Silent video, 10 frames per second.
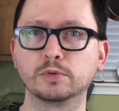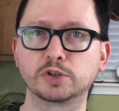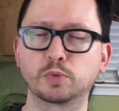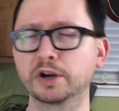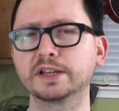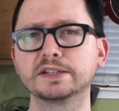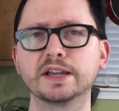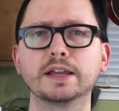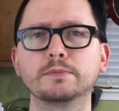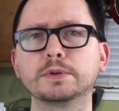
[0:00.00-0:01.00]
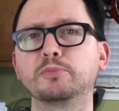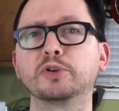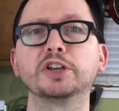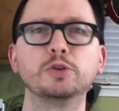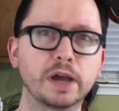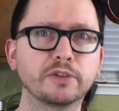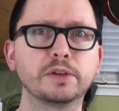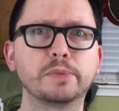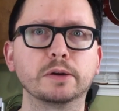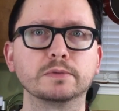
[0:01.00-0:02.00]
which work in tandem to bring you
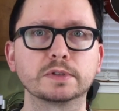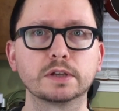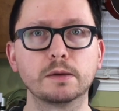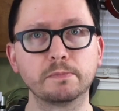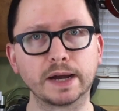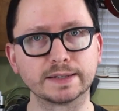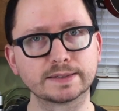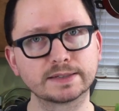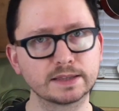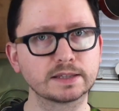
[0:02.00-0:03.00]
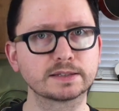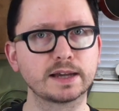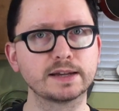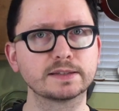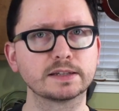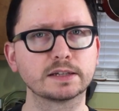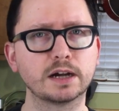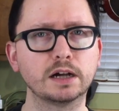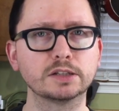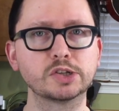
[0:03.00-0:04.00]
healthy bones by synthesizing
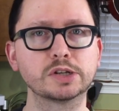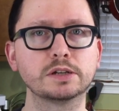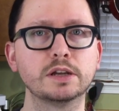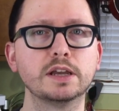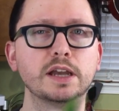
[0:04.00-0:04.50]
collagen